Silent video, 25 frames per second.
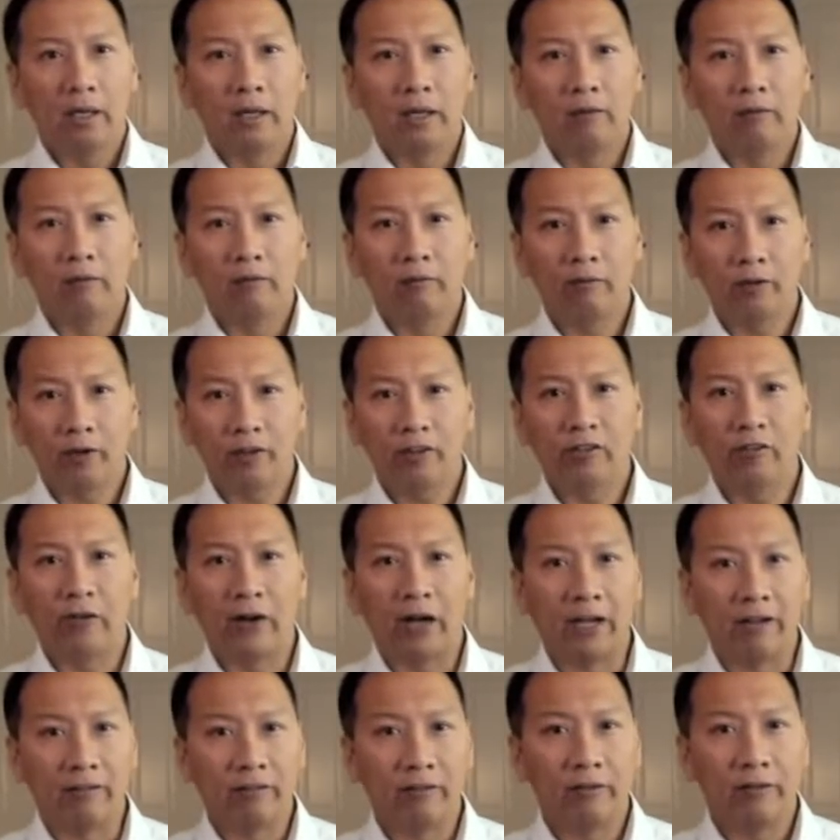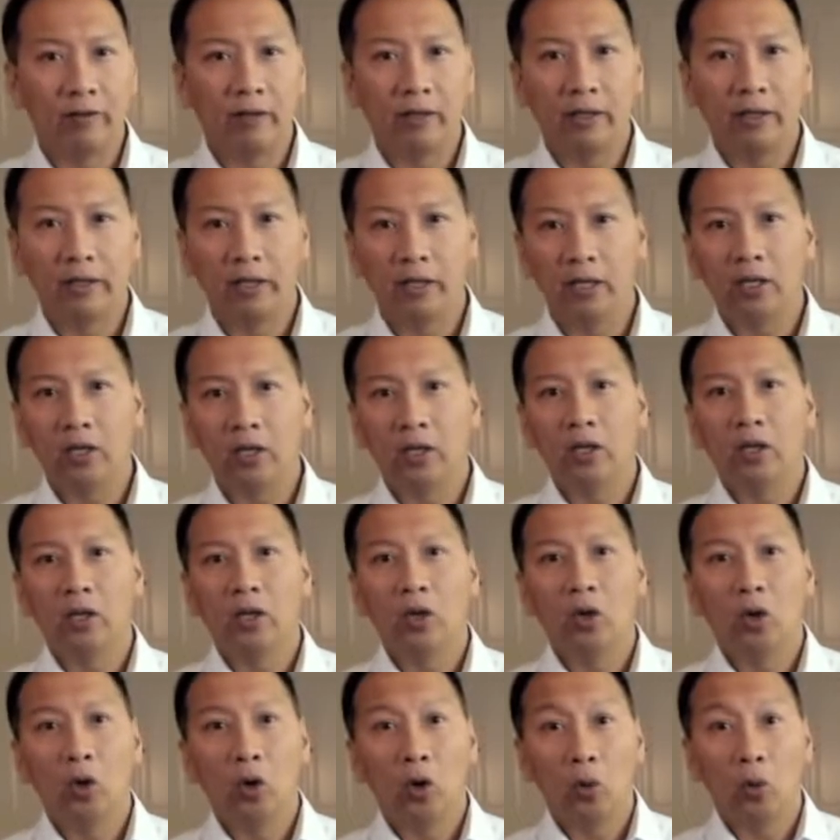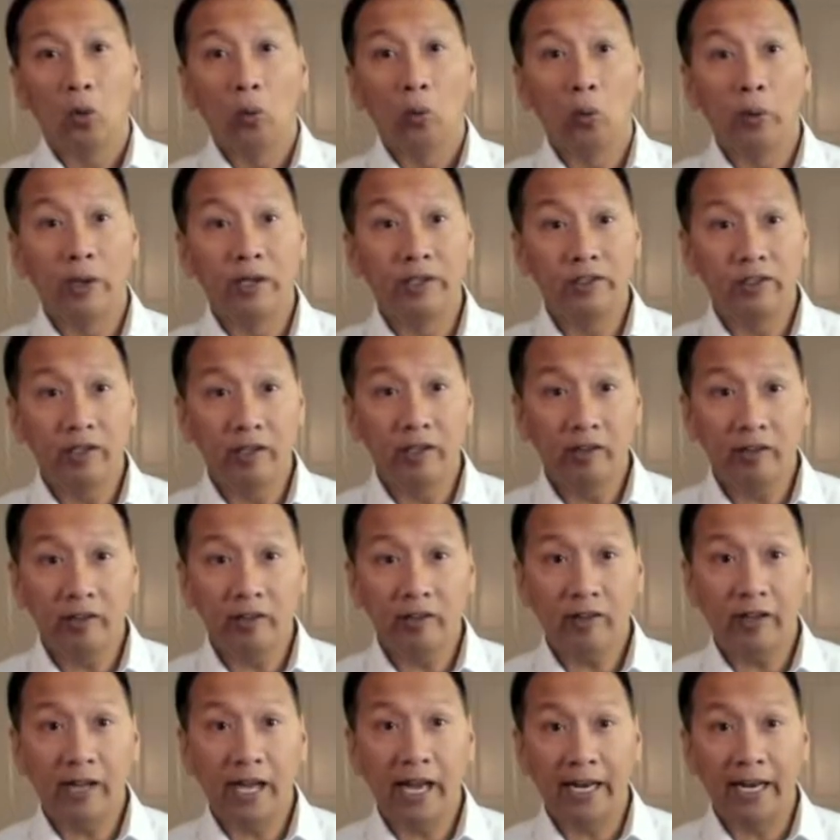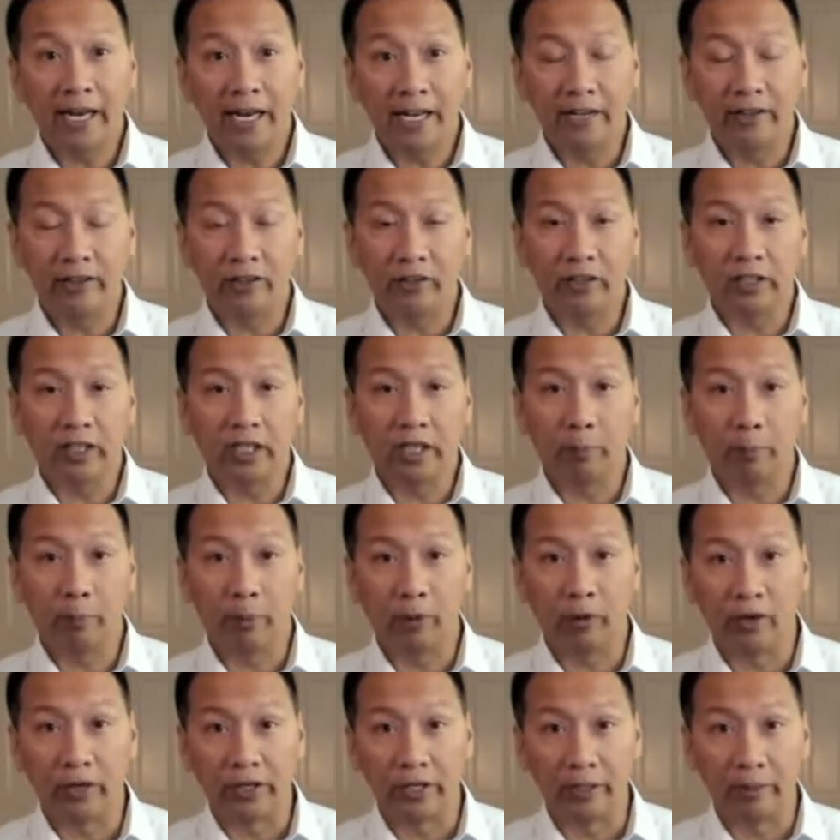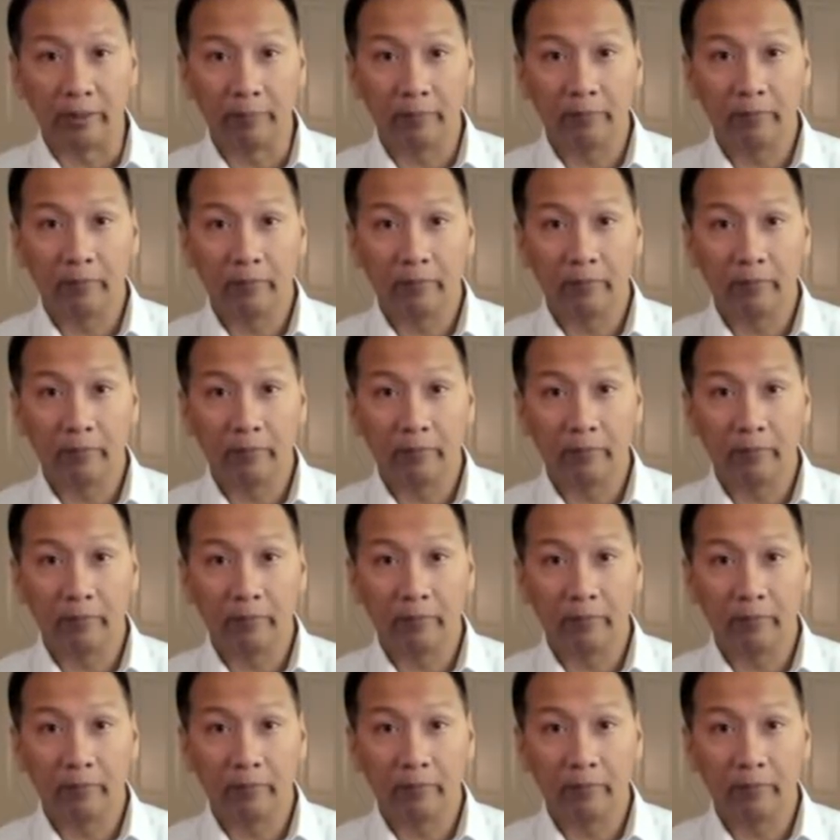Verse 5. When Jesus had entered Capernaum,